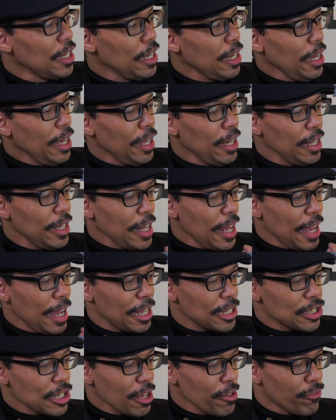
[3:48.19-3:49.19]
and it
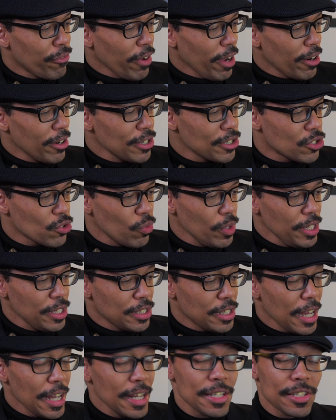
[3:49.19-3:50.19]
adds a very
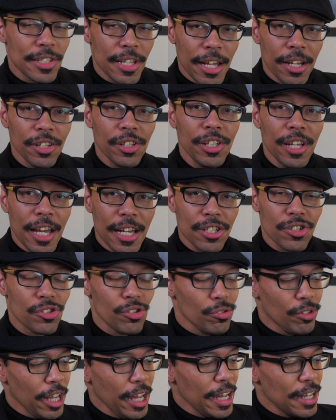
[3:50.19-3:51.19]
sweet taste that, yes,
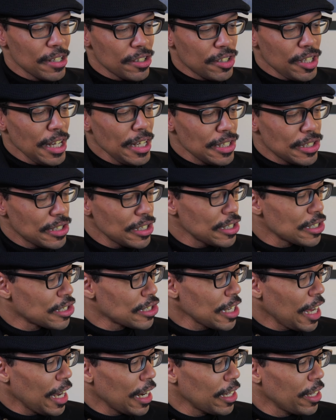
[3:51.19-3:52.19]
you can taste
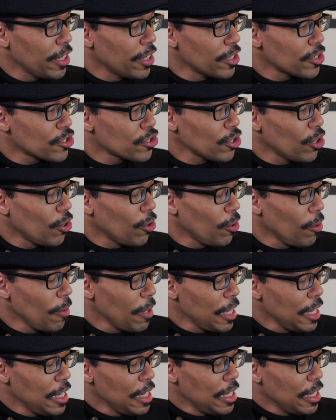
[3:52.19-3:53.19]
inside of there. So
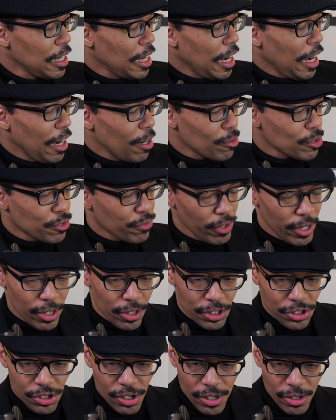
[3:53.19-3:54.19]
I was
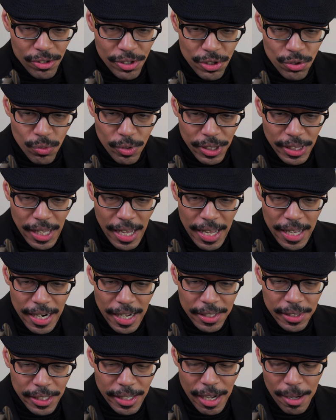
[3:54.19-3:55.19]
very generous with that.
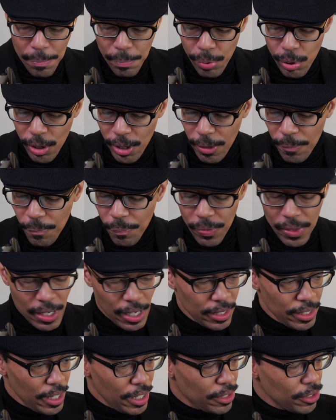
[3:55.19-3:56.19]
I think I put
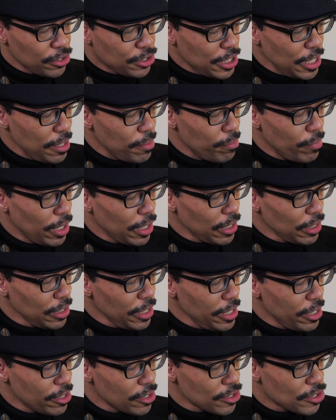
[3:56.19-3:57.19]
another 10
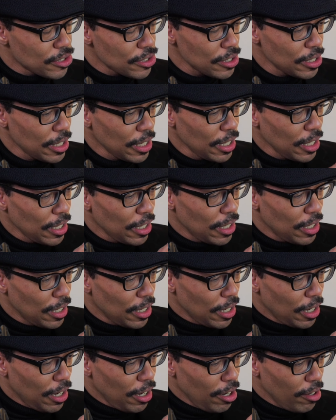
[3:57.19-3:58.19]
milliliters
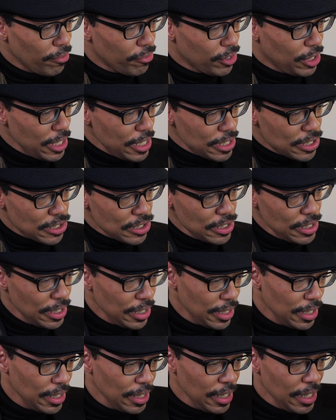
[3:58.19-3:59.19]
of this
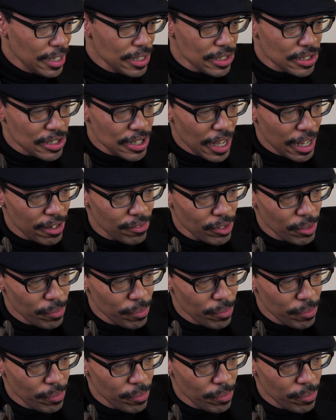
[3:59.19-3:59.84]
inside of the